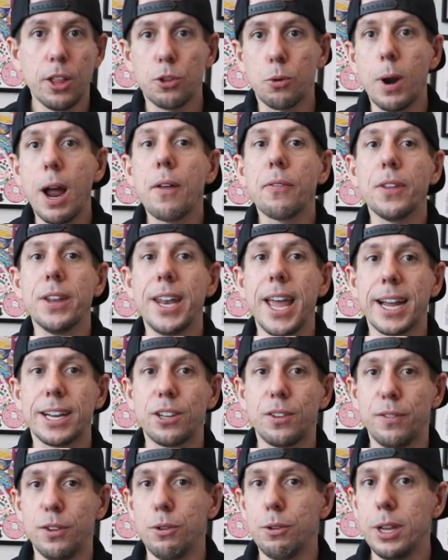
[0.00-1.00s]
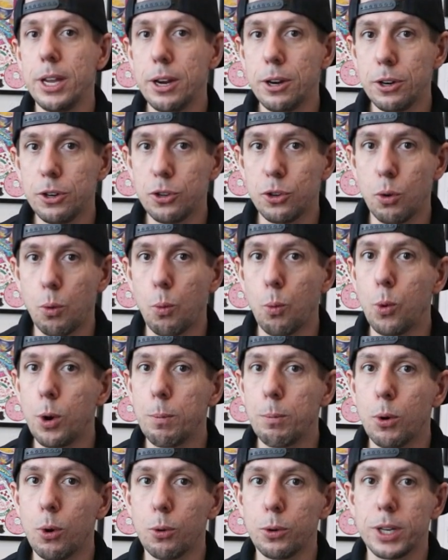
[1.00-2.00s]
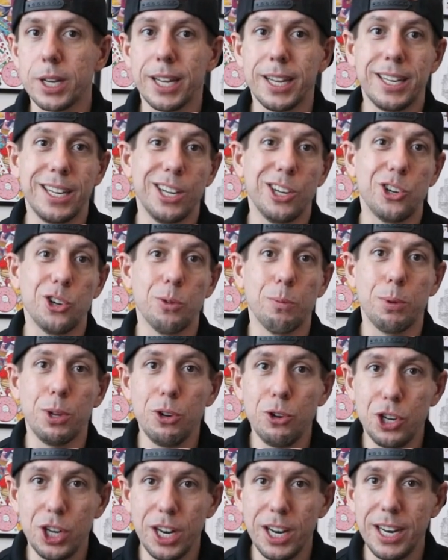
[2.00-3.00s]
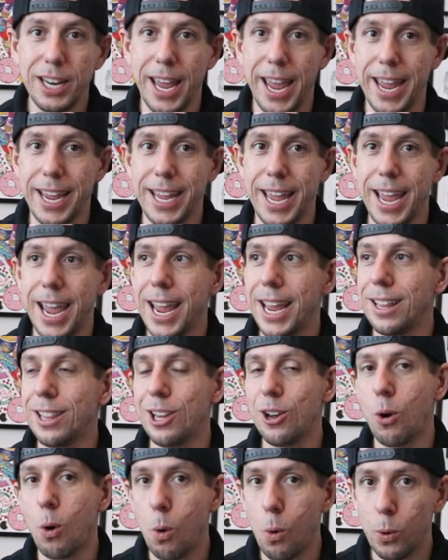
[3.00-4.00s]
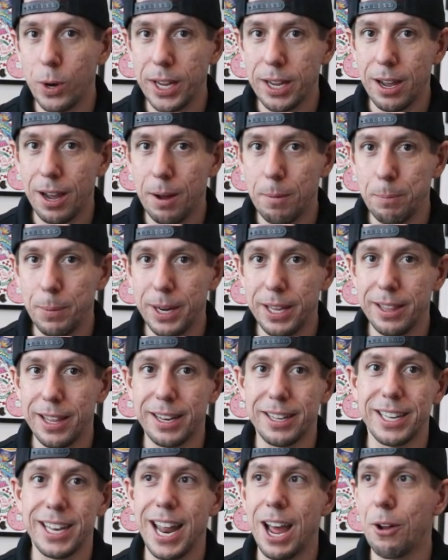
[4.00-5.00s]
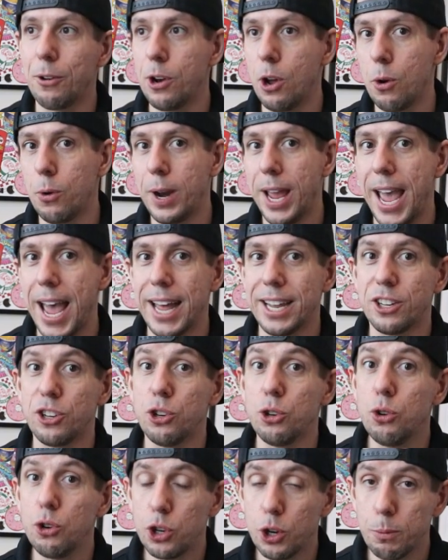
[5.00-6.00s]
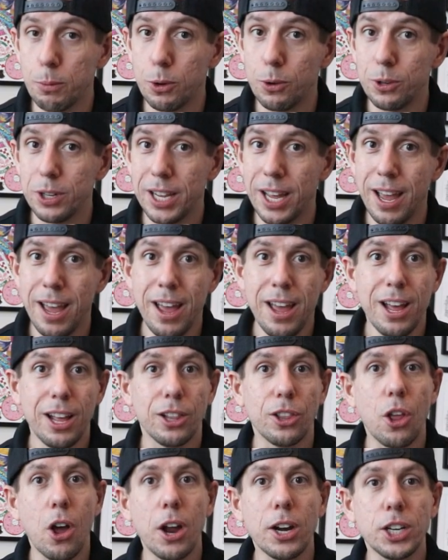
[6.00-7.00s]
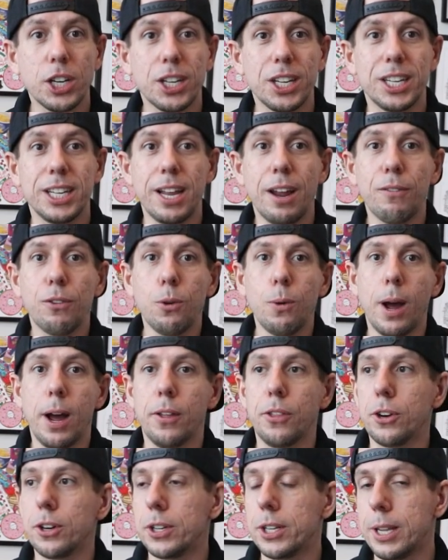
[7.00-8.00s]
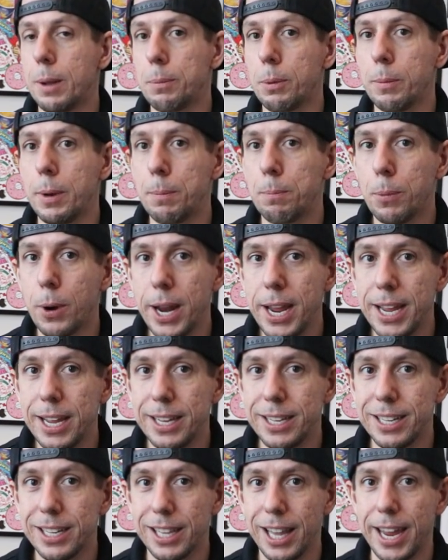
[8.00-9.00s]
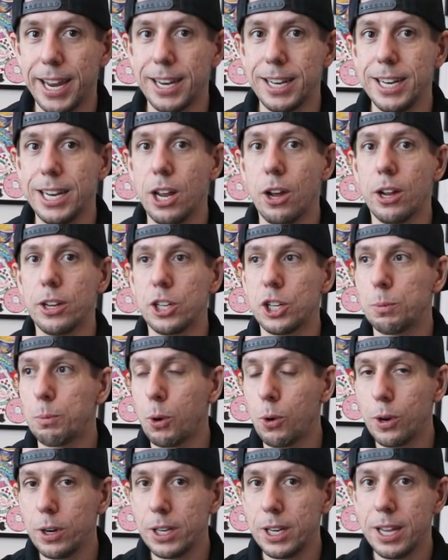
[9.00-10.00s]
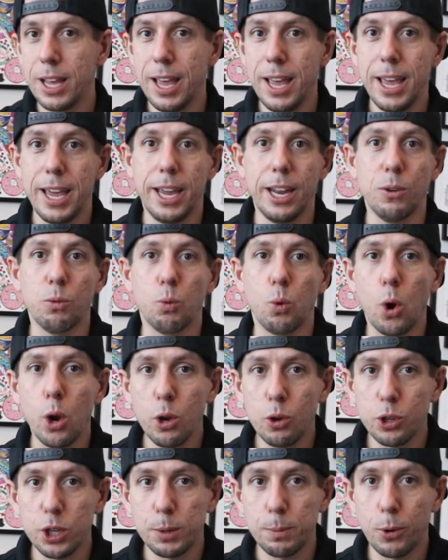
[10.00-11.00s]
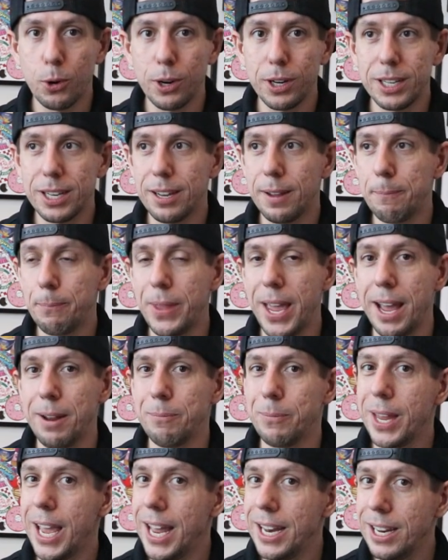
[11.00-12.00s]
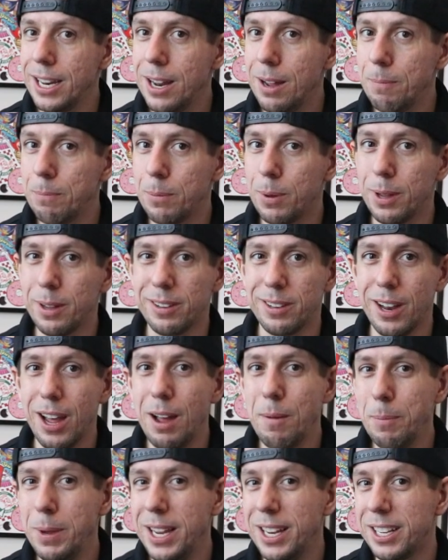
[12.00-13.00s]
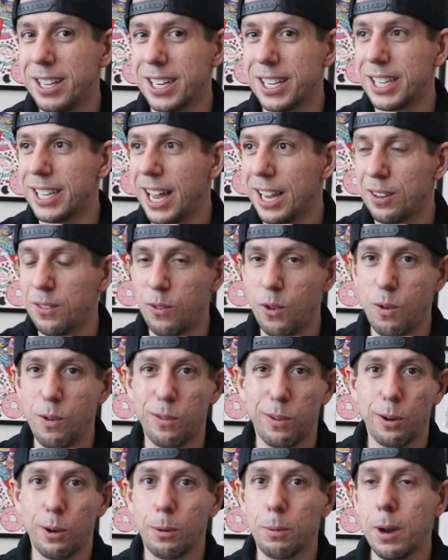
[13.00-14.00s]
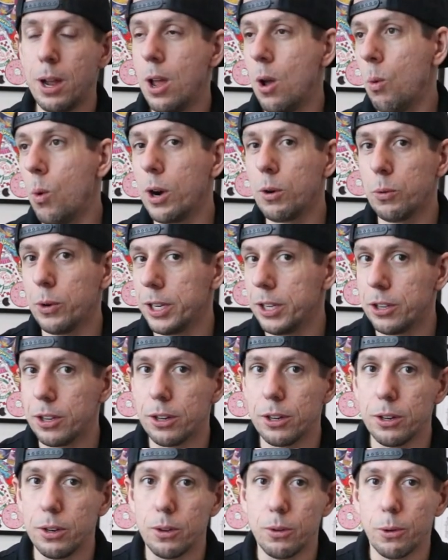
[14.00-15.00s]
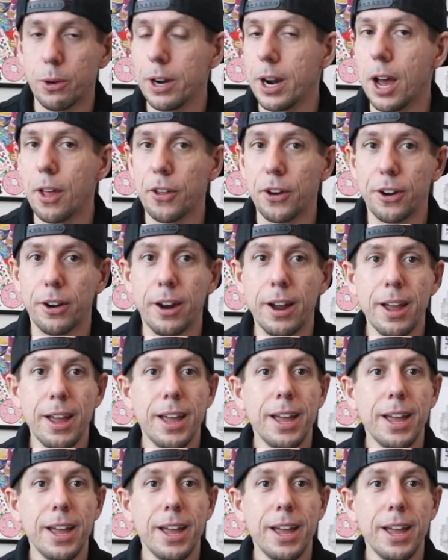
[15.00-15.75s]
Throughout the next few years, Woodbolt Distribution, aka the holding company that's now known as Nutrabolt, launched several other supplement brands like Neon Sport and Royal Sport that ended up not being successful for one reason or another.